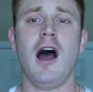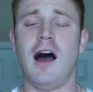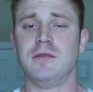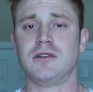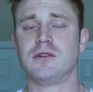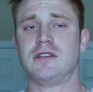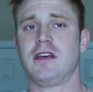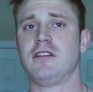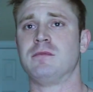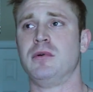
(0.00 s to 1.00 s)
I'm so
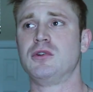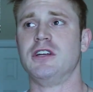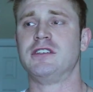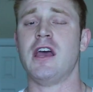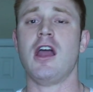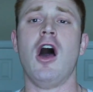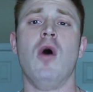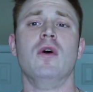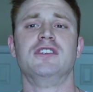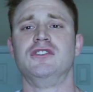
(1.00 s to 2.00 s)
sick of this bullshit saying,
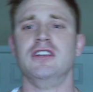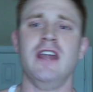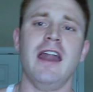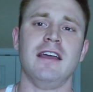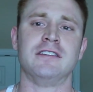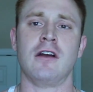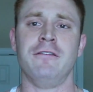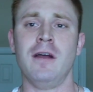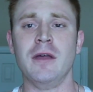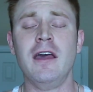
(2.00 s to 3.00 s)
oh, well, it's genetic, it's in our
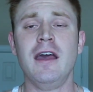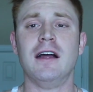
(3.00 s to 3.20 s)
family.